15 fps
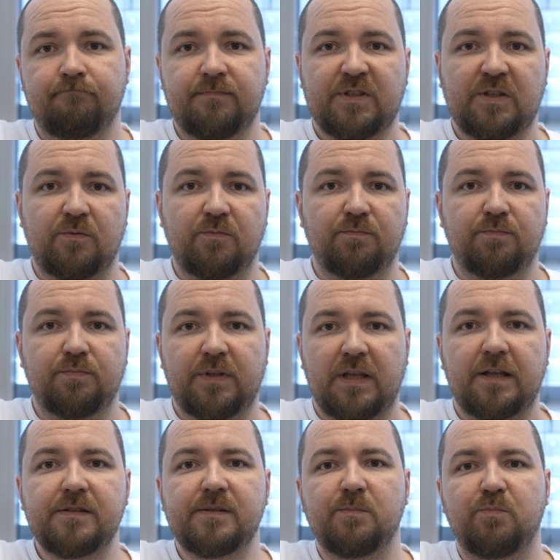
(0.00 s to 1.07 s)
So
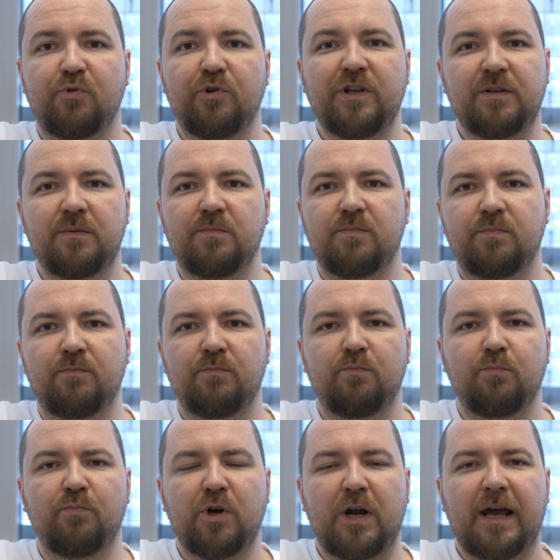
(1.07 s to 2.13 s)
that's pretty
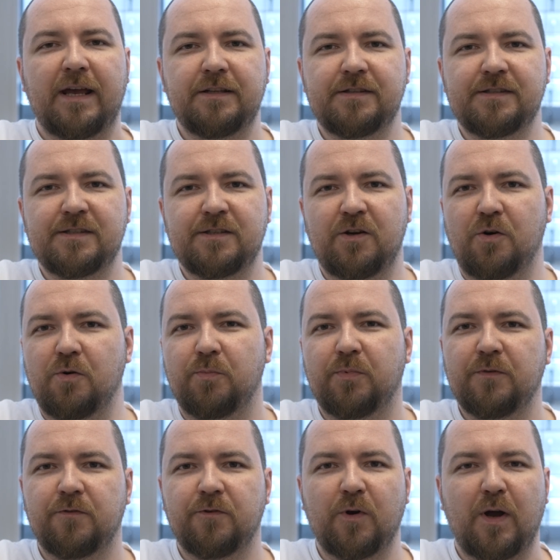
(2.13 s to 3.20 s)
bright scope,
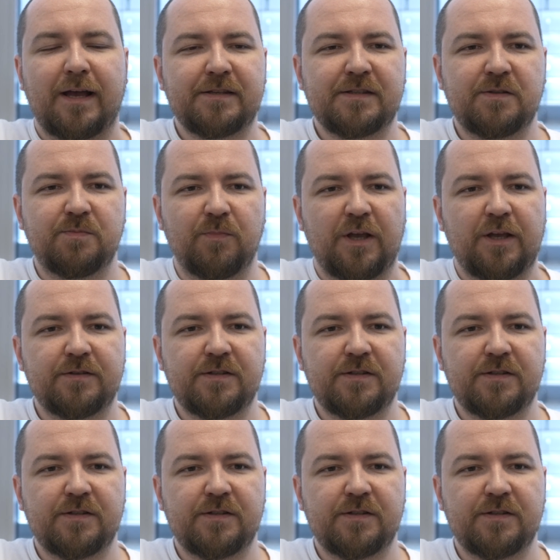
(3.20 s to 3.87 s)
if you ask me.